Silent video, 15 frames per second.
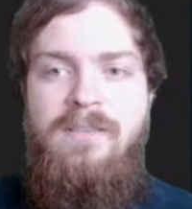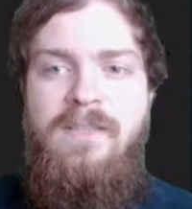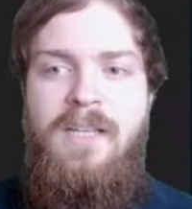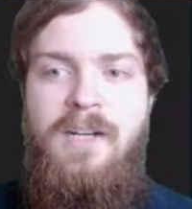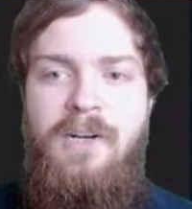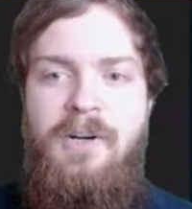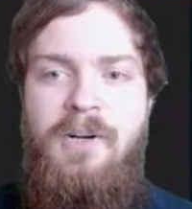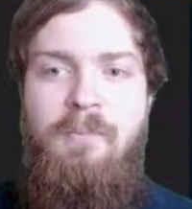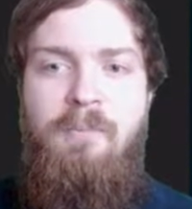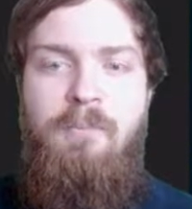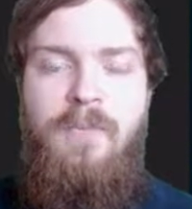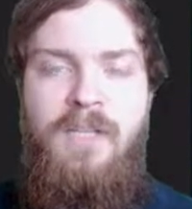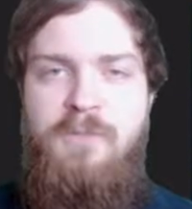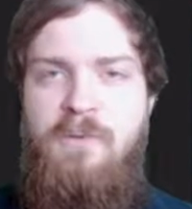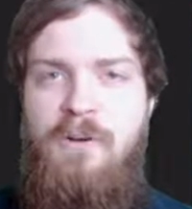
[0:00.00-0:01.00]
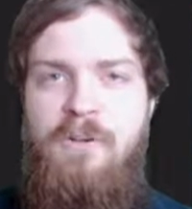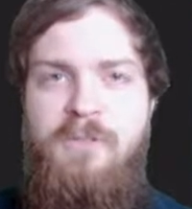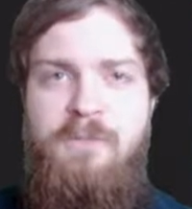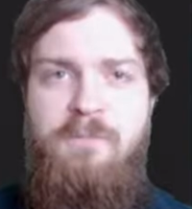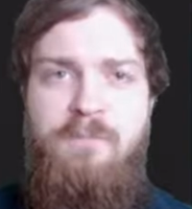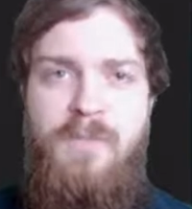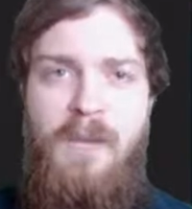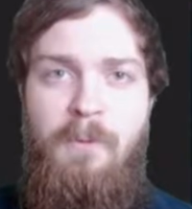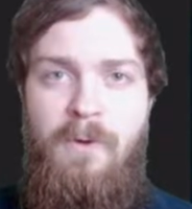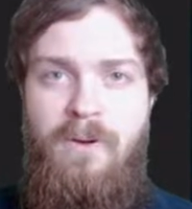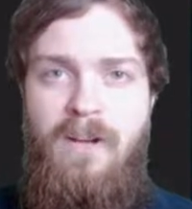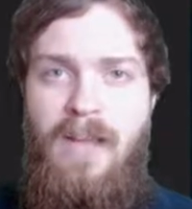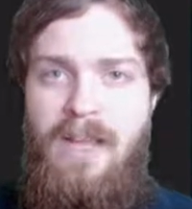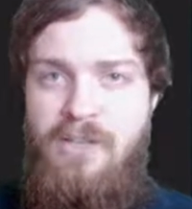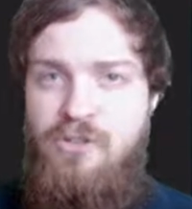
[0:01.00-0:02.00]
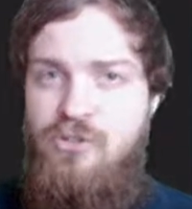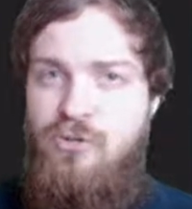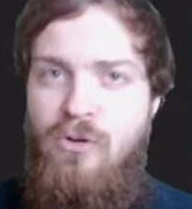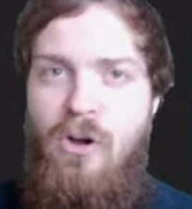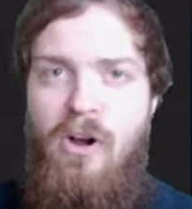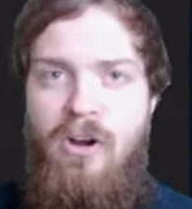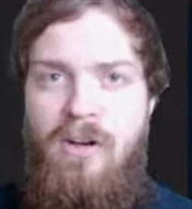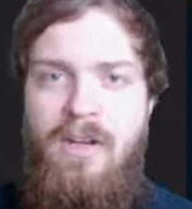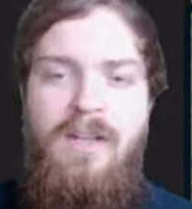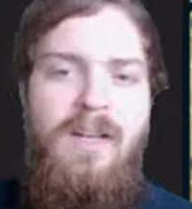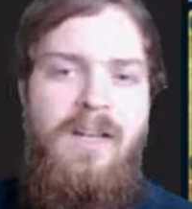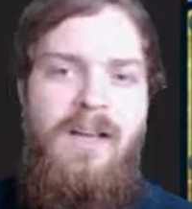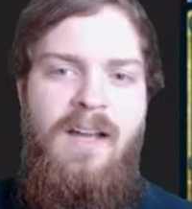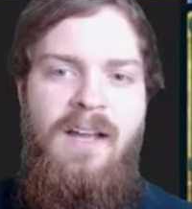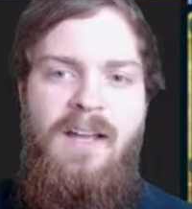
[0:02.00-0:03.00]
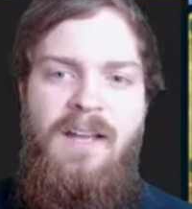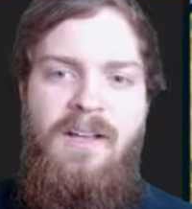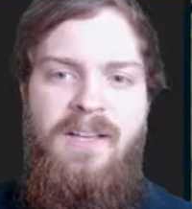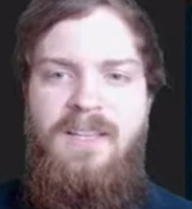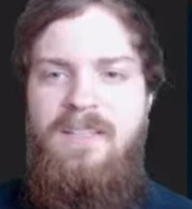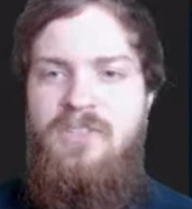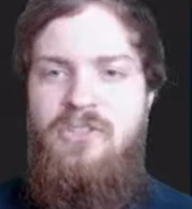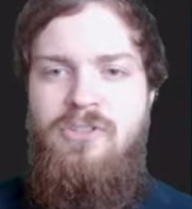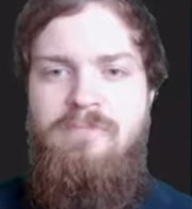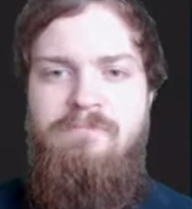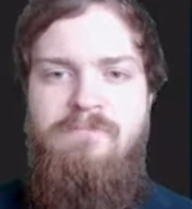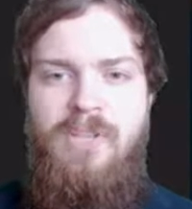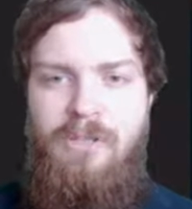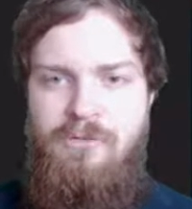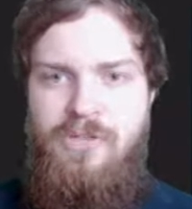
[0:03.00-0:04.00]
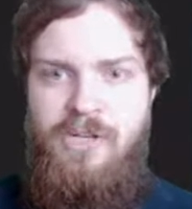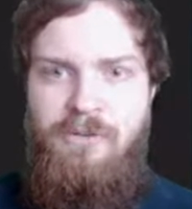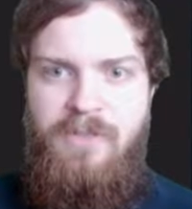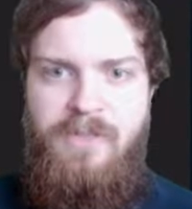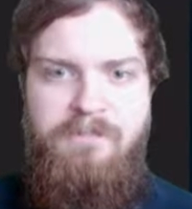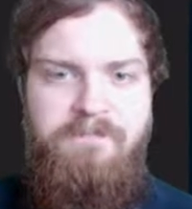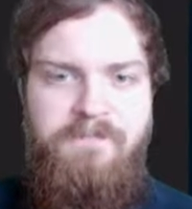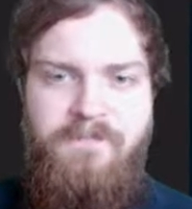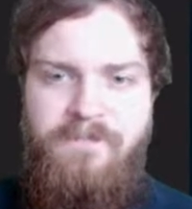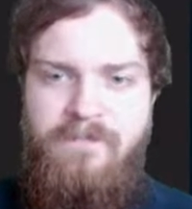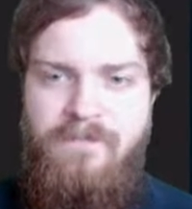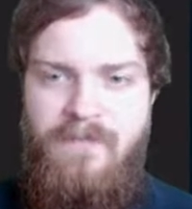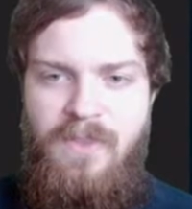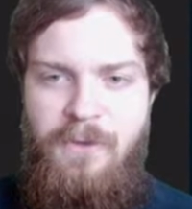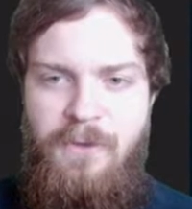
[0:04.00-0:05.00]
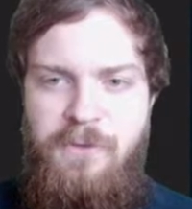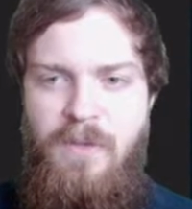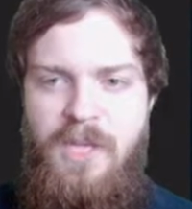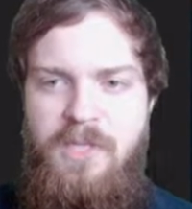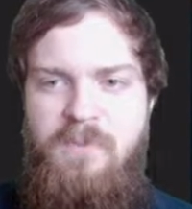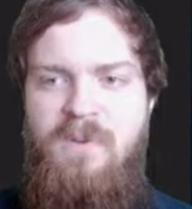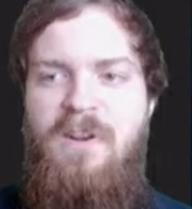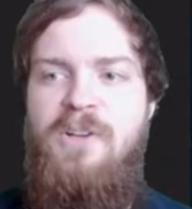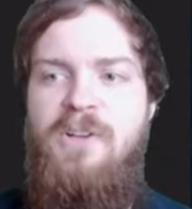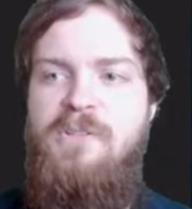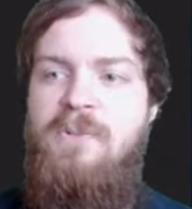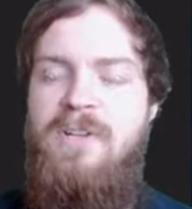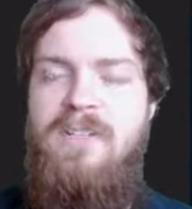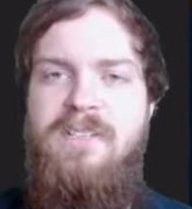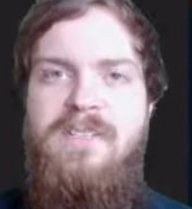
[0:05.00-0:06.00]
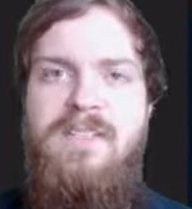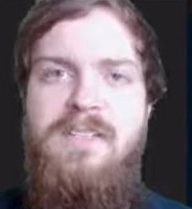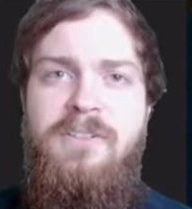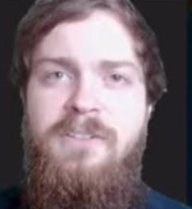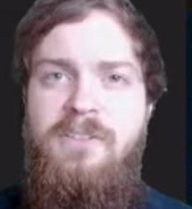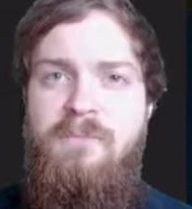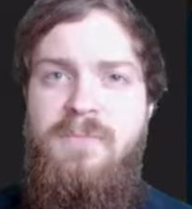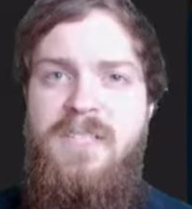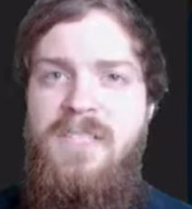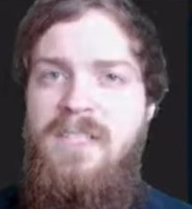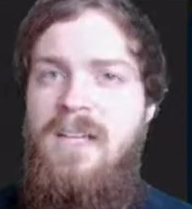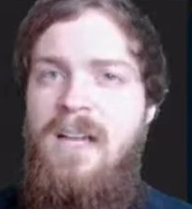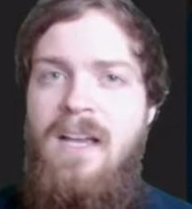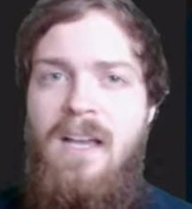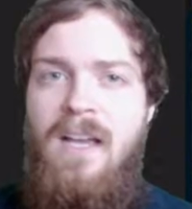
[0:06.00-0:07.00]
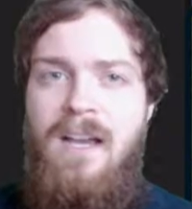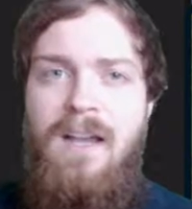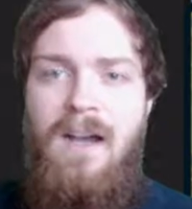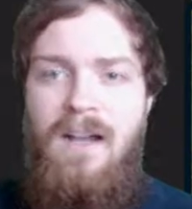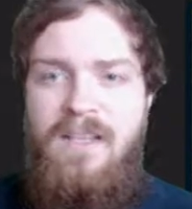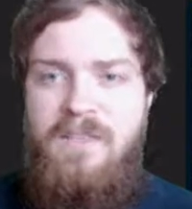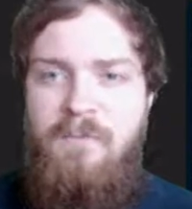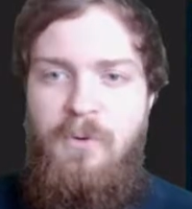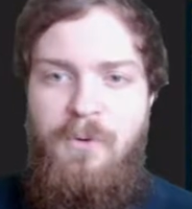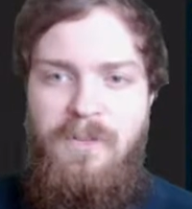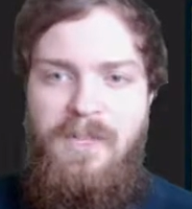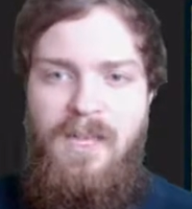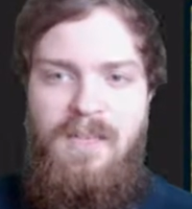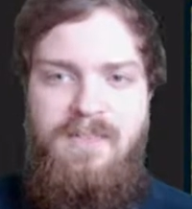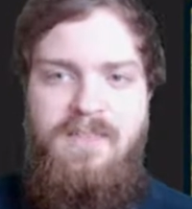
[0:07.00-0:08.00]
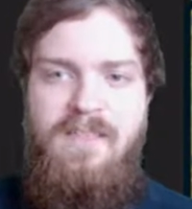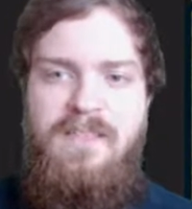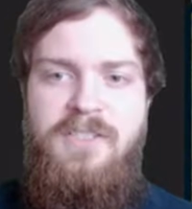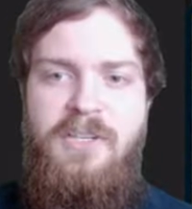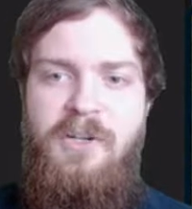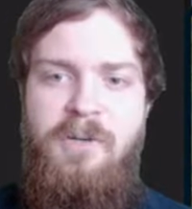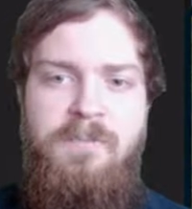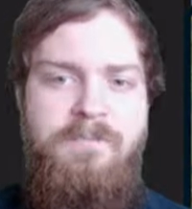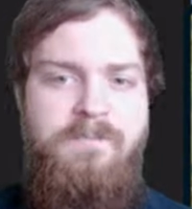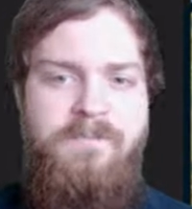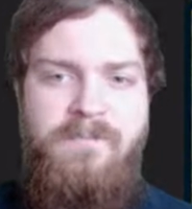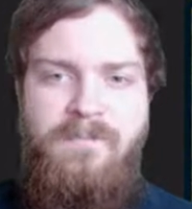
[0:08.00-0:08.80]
their planeswalkers, they weren't as strong, because generally those planeswalkers were considered to be gods more or less, and so